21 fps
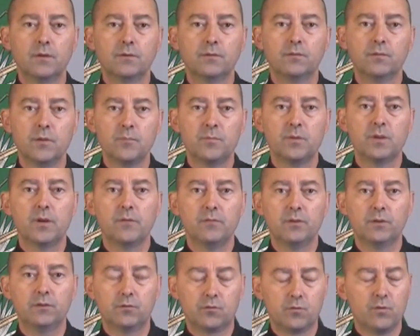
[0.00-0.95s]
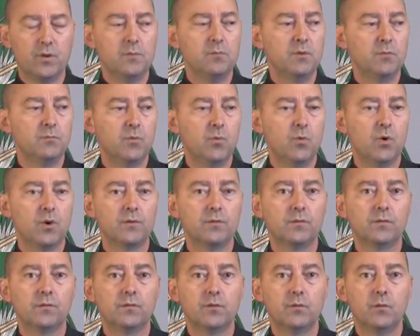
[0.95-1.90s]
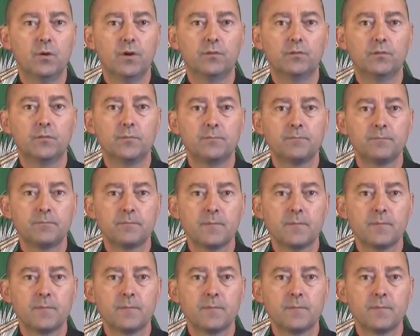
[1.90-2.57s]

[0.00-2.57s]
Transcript: something of extreme importance to us.